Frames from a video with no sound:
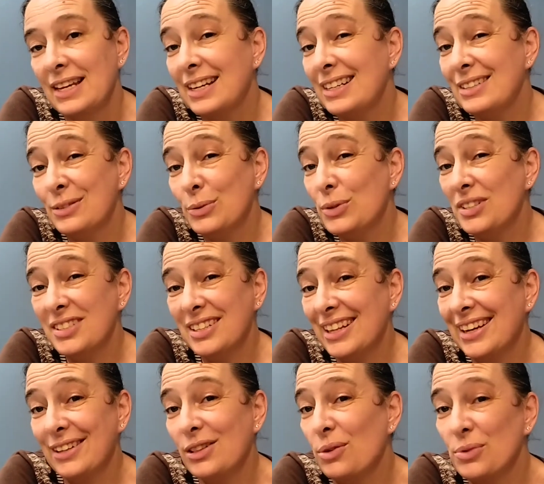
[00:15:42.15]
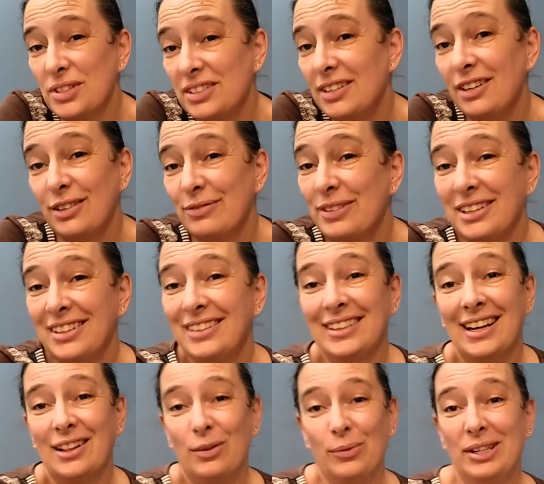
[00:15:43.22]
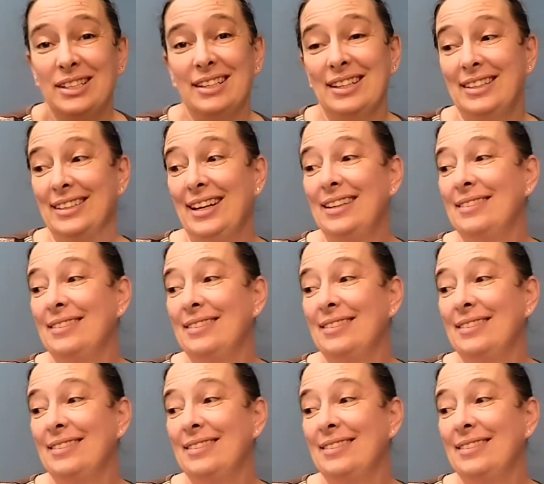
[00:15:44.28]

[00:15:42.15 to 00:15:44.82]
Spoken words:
yeah, who doesn't like glow-in-the-dark fun on Halloween night, hey?